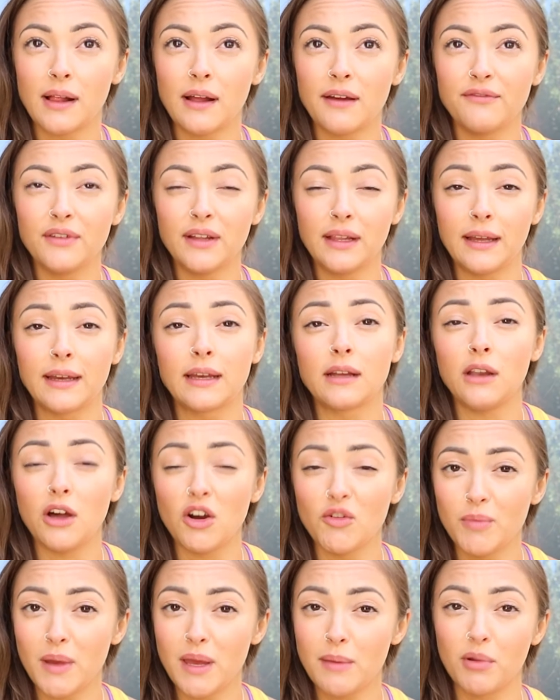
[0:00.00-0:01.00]
I feel like a
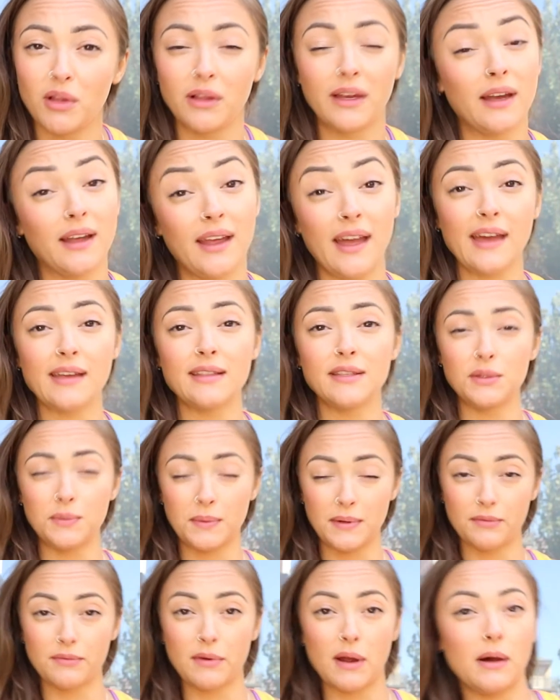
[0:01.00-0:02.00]
lot of people can get
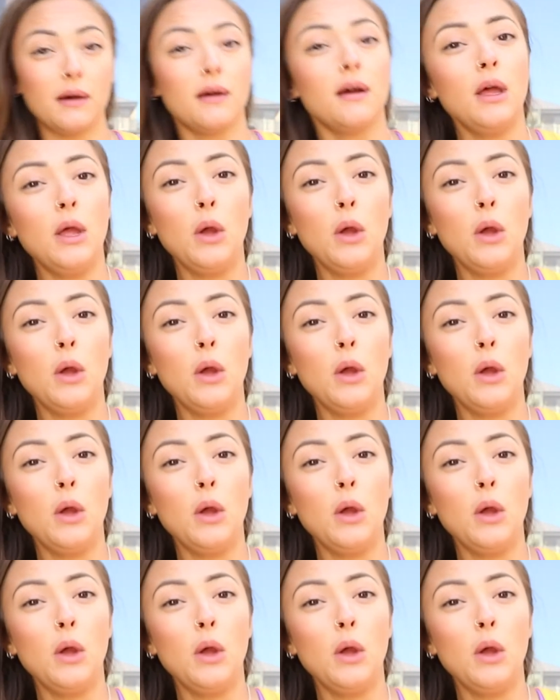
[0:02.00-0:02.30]
into a rut